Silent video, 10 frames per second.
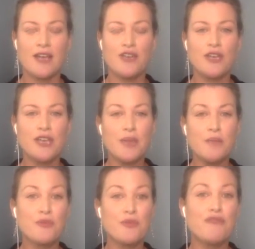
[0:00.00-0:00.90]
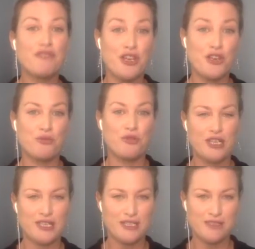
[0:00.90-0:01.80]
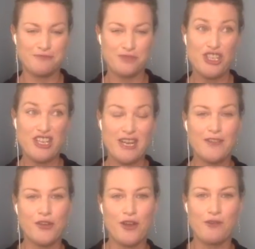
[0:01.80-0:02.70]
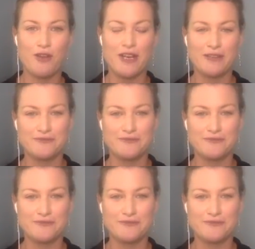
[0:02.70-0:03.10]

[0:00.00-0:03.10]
and you can get proof in your product. So you can hit the ground running